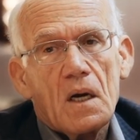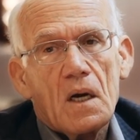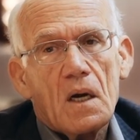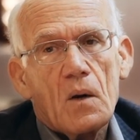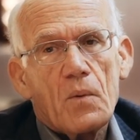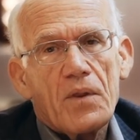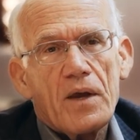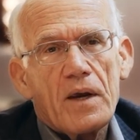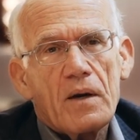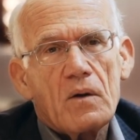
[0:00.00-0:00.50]

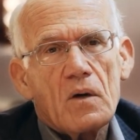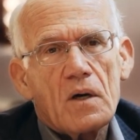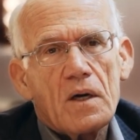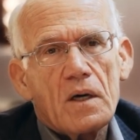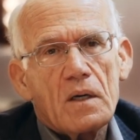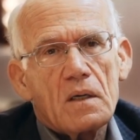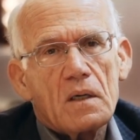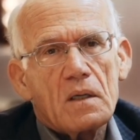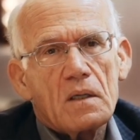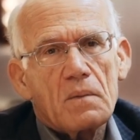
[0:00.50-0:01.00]
And when they look
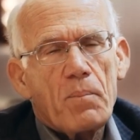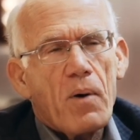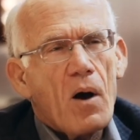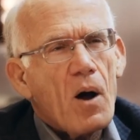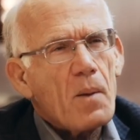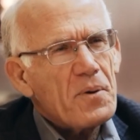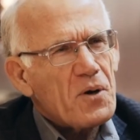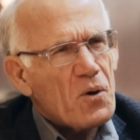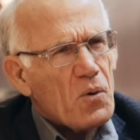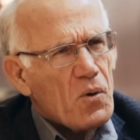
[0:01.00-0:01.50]
at
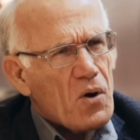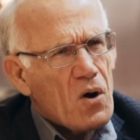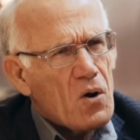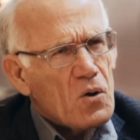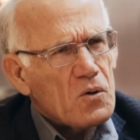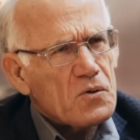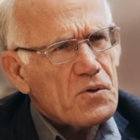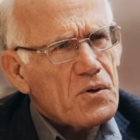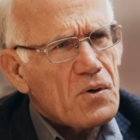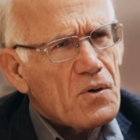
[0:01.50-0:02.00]
popular
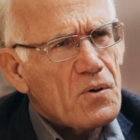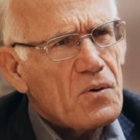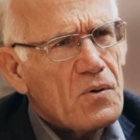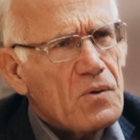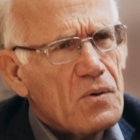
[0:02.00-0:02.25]
culture,